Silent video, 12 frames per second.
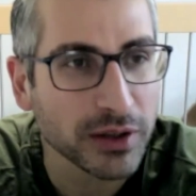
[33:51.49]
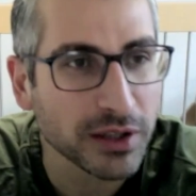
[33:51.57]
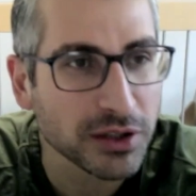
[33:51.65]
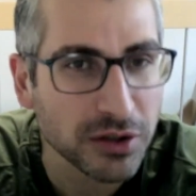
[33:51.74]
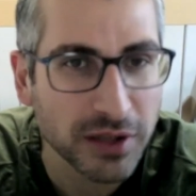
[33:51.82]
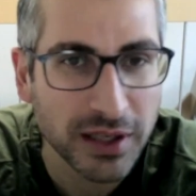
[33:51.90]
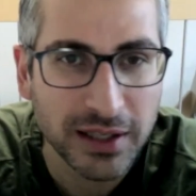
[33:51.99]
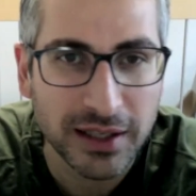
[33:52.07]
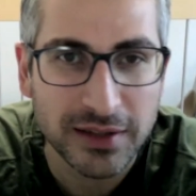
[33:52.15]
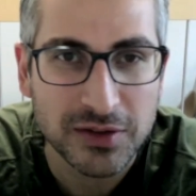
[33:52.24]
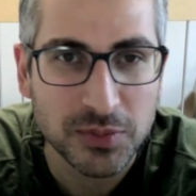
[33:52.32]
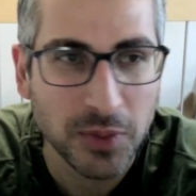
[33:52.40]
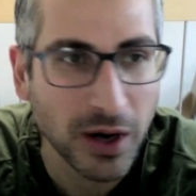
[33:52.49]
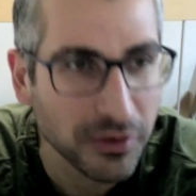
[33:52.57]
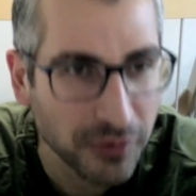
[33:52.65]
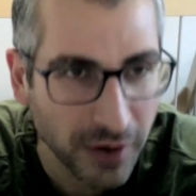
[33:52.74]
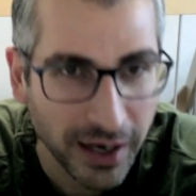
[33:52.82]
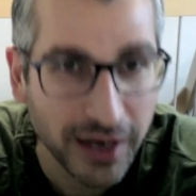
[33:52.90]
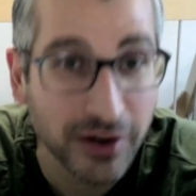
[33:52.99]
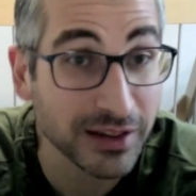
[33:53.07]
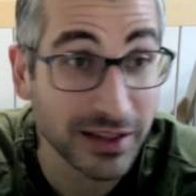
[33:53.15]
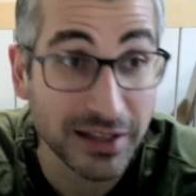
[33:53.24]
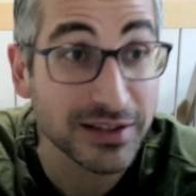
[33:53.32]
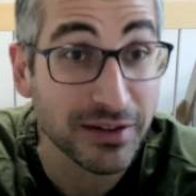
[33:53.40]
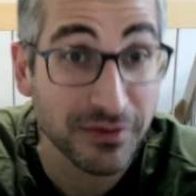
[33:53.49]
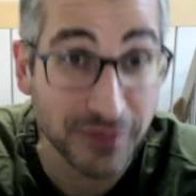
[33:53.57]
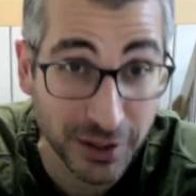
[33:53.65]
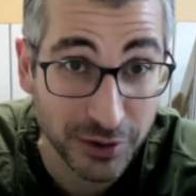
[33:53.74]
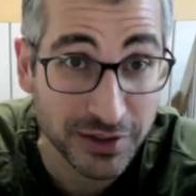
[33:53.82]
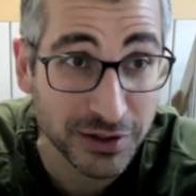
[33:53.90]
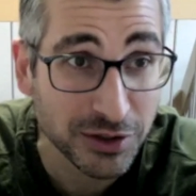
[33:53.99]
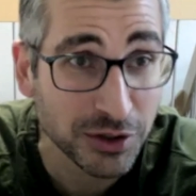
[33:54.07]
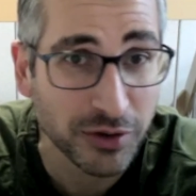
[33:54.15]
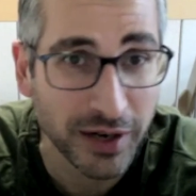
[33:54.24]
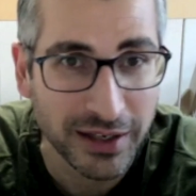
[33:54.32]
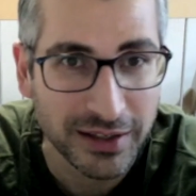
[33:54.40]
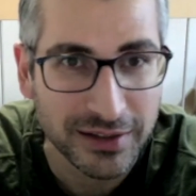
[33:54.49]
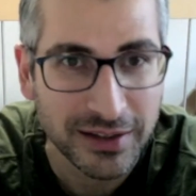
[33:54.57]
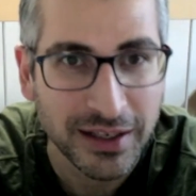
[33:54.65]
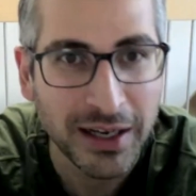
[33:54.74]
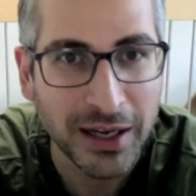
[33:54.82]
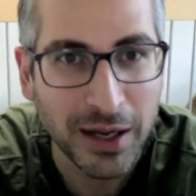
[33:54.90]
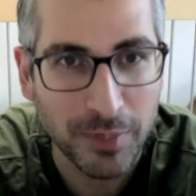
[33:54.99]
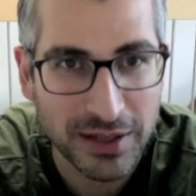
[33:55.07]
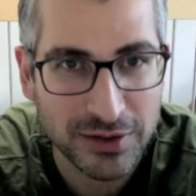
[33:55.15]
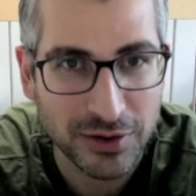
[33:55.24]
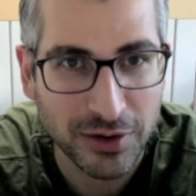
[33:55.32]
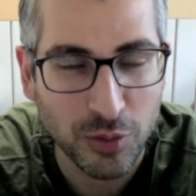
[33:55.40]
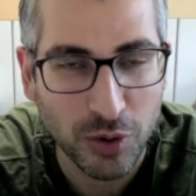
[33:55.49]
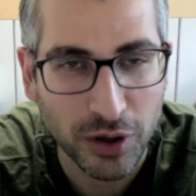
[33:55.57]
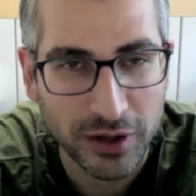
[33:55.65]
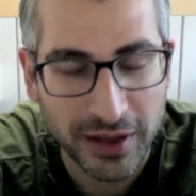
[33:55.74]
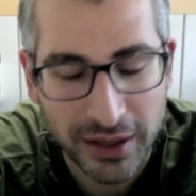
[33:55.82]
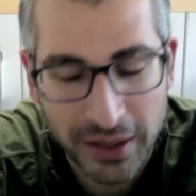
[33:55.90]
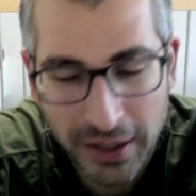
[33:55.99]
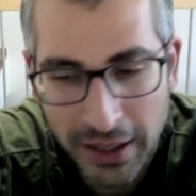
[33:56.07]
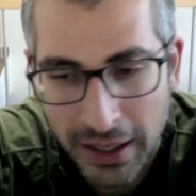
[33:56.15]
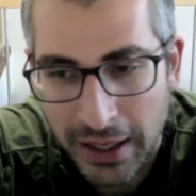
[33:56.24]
that you did at Spotify, or at least the videos that you created based on the work there.